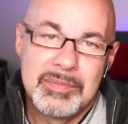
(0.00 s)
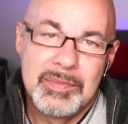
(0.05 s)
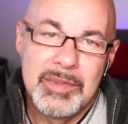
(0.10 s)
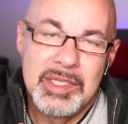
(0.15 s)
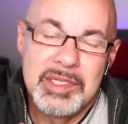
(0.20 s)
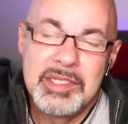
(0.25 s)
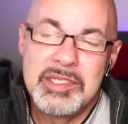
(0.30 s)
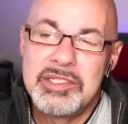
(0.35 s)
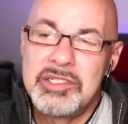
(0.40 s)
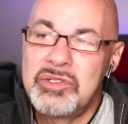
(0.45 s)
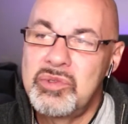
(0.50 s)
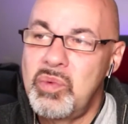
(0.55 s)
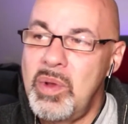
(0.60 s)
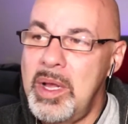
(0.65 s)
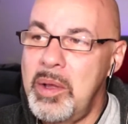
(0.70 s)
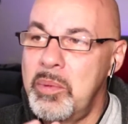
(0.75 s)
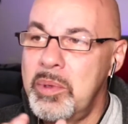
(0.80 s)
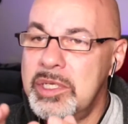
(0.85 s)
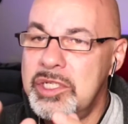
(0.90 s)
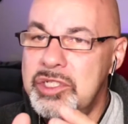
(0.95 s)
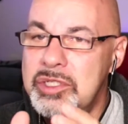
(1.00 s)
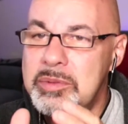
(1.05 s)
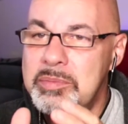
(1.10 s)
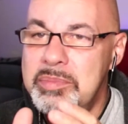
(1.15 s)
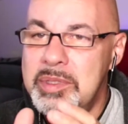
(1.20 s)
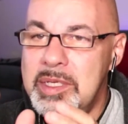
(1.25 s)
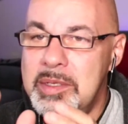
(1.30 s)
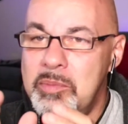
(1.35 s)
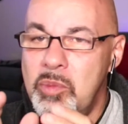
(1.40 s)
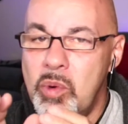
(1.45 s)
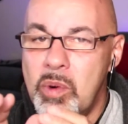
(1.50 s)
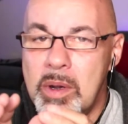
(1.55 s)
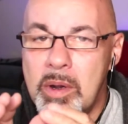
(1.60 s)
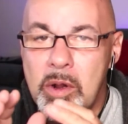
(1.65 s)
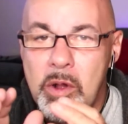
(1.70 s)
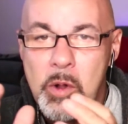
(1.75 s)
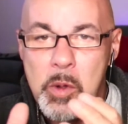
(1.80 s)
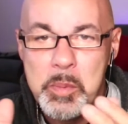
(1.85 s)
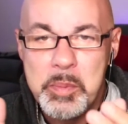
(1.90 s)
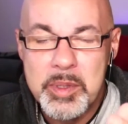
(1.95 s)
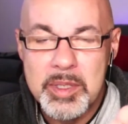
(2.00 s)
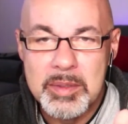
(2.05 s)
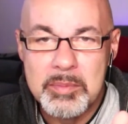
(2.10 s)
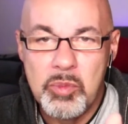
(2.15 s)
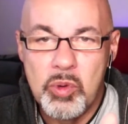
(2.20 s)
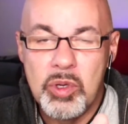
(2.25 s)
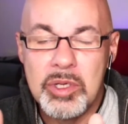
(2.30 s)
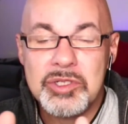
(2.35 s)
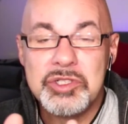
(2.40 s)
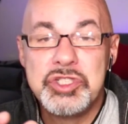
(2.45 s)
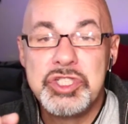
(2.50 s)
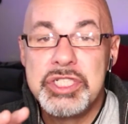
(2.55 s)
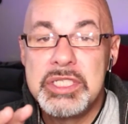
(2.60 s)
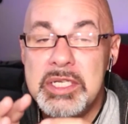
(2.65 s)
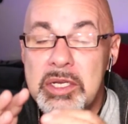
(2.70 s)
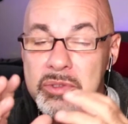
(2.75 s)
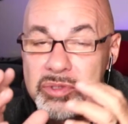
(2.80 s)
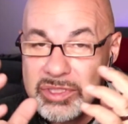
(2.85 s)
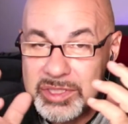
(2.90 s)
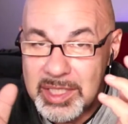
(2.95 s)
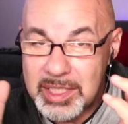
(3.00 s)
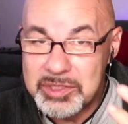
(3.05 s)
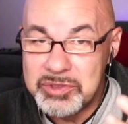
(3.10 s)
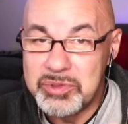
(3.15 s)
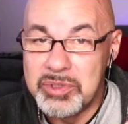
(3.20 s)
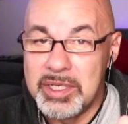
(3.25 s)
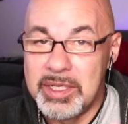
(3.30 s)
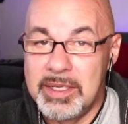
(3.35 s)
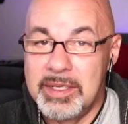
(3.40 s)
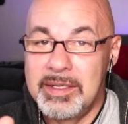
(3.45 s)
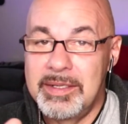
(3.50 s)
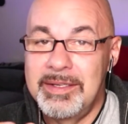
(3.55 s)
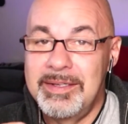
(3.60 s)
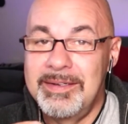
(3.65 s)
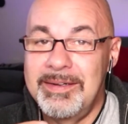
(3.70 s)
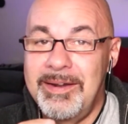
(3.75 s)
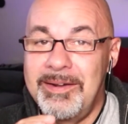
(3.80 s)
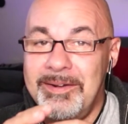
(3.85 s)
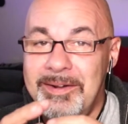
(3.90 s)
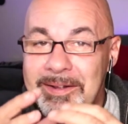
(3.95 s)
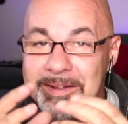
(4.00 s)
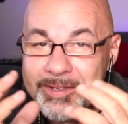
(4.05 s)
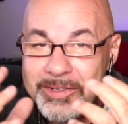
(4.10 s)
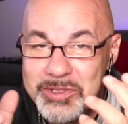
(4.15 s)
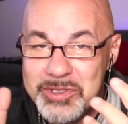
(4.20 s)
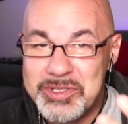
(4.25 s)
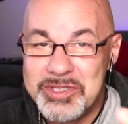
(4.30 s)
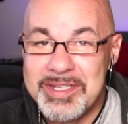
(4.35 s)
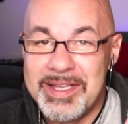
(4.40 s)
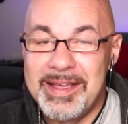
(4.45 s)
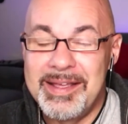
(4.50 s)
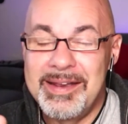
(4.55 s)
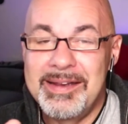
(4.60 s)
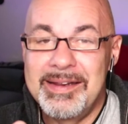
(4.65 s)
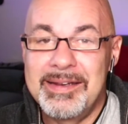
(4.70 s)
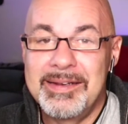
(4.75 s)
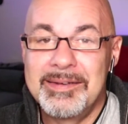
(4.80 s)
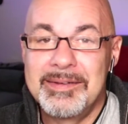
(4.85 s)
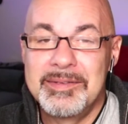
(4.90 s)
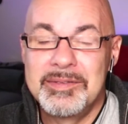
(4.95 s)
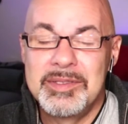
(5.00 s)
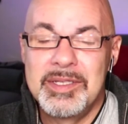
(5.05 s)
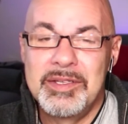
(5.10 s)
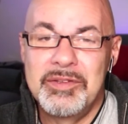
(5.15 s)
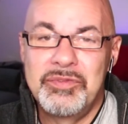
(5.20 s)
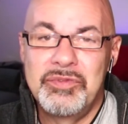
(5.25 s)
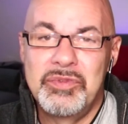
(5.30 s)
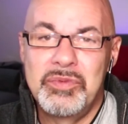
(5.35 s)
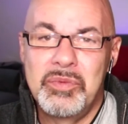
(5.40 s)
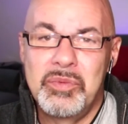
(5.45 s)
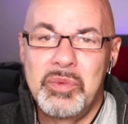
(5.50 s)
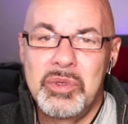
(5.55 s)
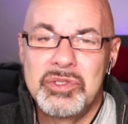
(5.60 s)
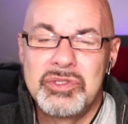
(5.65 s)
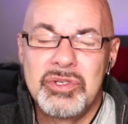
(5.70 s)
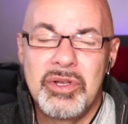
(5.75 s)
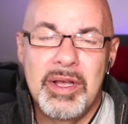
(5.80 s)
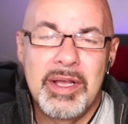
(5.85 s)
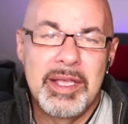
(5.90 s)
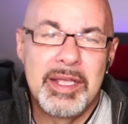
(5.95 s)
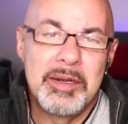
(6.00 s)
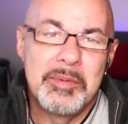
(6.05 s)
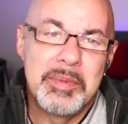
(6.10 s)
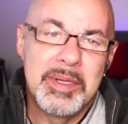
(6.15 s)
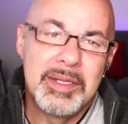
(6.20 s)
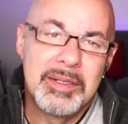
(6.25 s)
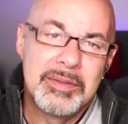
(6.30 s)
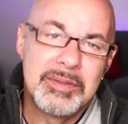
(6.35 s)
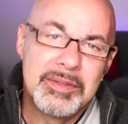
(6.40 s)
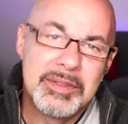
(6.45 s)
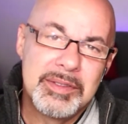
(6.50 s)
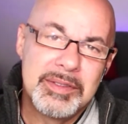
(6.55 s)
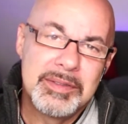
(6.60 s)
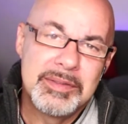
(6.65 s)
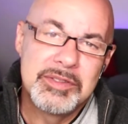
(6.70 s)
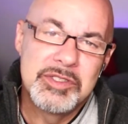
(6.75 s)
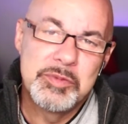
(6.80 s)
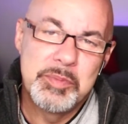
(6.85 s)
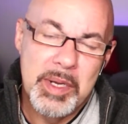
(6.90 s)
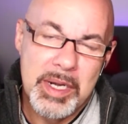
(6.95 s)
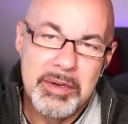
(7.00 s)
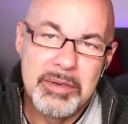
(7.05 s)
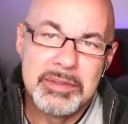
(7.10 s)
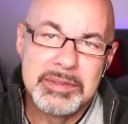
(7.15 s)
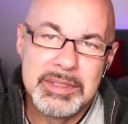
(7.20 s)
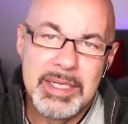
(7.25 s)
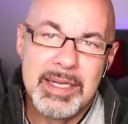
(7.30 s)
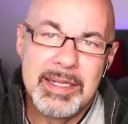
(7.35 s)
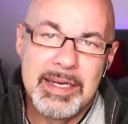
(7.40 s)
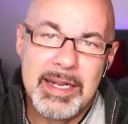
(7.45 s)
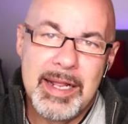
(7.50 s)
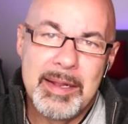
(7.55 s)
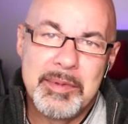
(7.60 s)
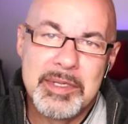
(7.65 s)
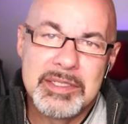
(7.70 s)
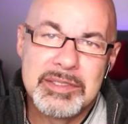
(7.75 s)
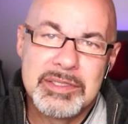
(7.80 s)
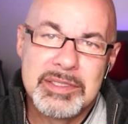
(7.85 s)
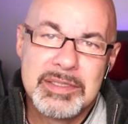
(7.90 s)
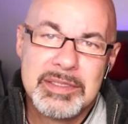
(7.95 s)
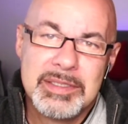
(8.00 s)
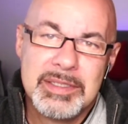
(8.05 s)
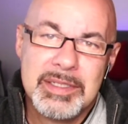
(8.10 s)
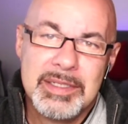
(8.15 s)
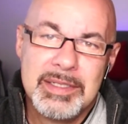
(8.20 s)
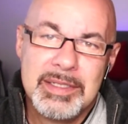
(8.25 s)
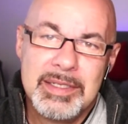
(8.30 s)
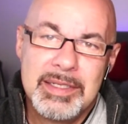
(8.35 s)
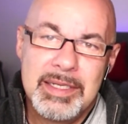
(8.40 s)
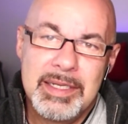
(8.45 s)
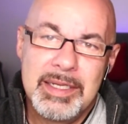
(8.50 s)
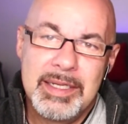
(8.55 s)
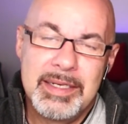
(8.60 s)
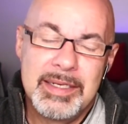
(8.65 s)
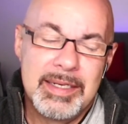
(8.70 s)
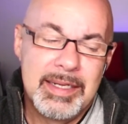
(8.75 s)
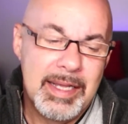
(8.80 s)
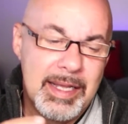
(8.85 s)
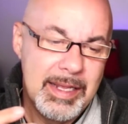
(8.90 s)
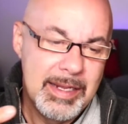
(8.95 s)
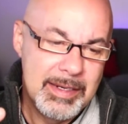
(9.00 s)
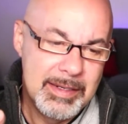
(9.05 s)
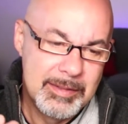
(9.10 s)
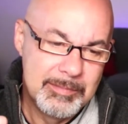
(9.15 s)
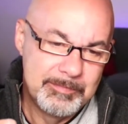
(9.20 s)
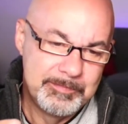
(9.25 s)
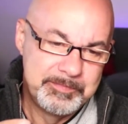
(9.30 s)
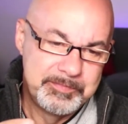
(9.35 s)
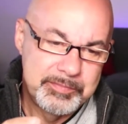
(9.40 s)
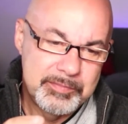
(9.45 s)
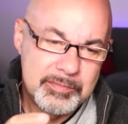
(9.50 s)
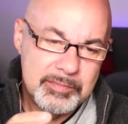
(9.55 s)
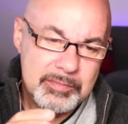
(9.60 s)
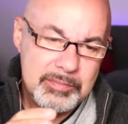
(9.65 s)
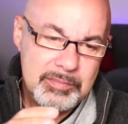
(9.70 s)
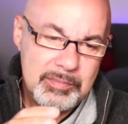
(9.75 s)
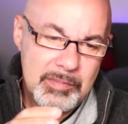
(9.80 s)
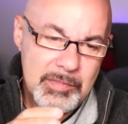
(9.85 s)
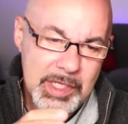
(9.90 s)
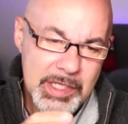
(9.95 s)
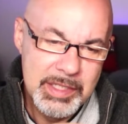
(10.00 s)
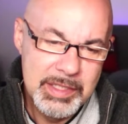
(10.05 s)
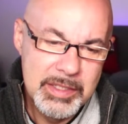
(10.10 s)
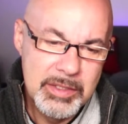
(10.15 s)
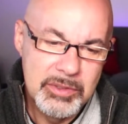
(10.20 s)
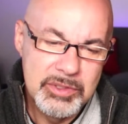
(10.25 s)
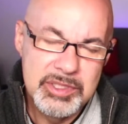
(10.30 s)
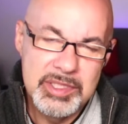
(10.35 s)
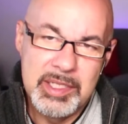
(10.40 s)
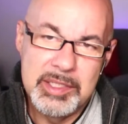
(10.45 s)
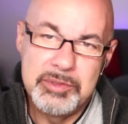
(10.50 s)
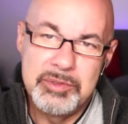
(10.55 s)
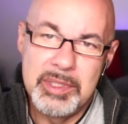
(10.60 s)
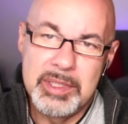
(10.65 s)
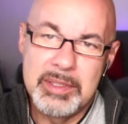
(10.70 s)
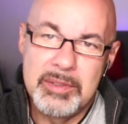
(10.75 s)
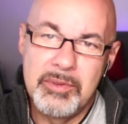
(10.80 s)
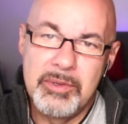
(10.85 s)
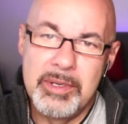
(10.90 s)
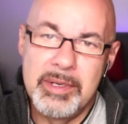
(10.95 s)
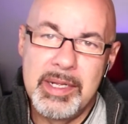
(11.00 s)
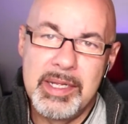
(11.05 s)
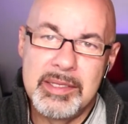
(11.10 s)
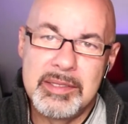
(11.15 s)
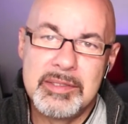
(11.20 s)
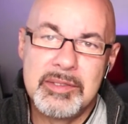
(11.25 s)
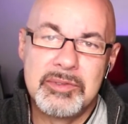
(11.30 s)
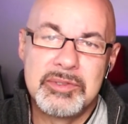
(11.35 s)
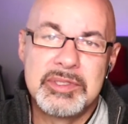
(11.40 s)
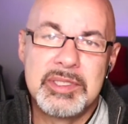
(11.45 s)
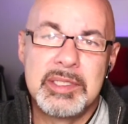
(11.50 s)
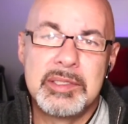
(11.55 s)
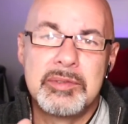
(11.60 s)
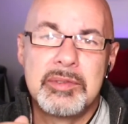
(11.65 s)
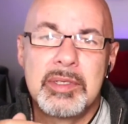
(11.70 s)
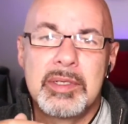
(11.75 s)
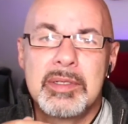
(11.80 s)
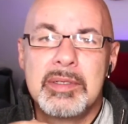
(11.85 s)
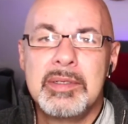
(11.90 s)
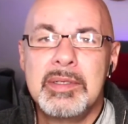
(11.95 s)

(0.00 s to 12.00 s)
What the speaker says: And this is why we should be more open, more geocentric in our understanding if we're talking about spiral dynamics, and not egocentric or ethnocentric.